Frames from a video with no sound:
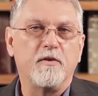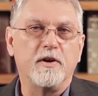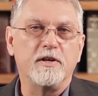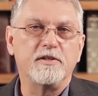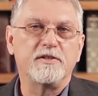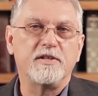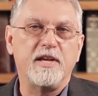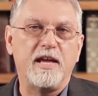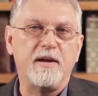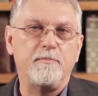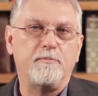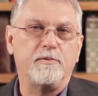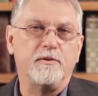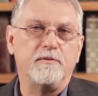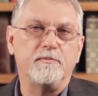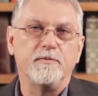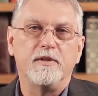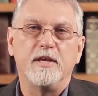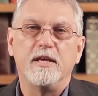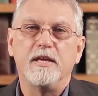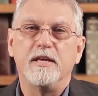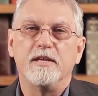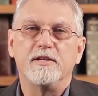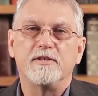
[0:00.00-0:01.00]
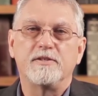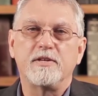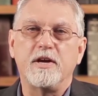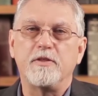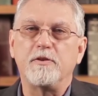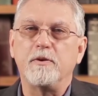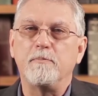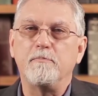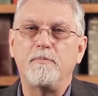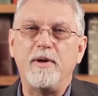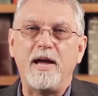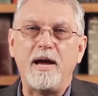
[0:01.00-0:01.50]
For example,
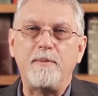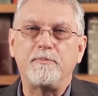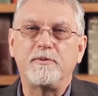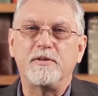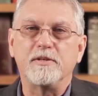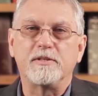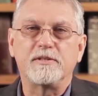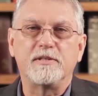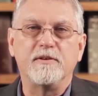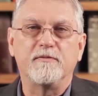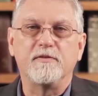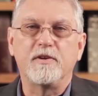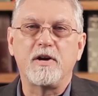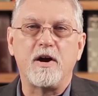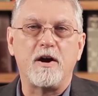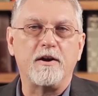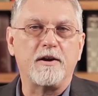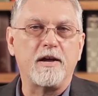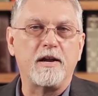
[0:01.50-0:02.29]
Southern Baptists have